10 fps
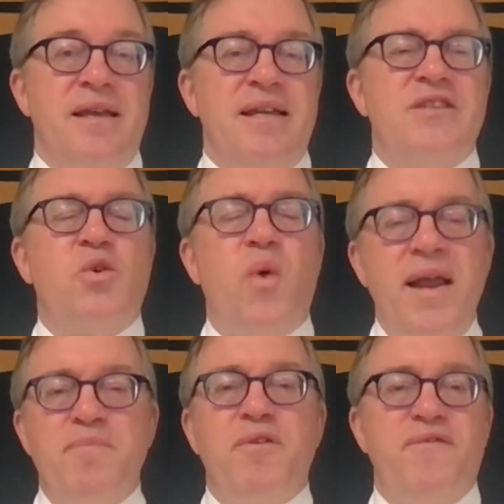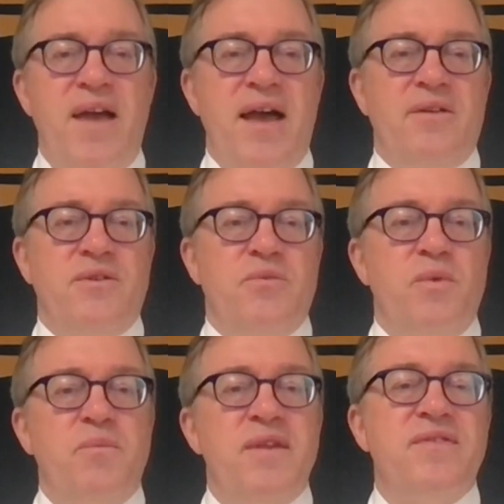is quite profound
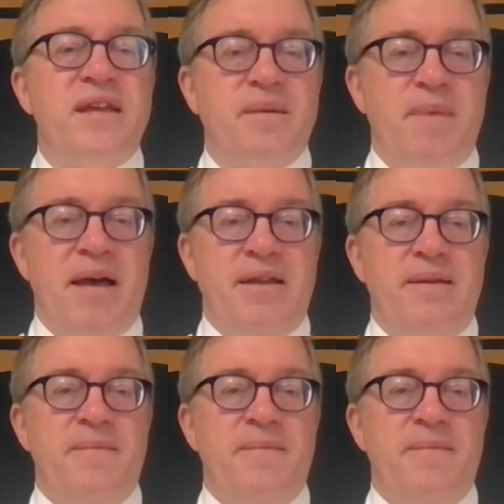when we think about it.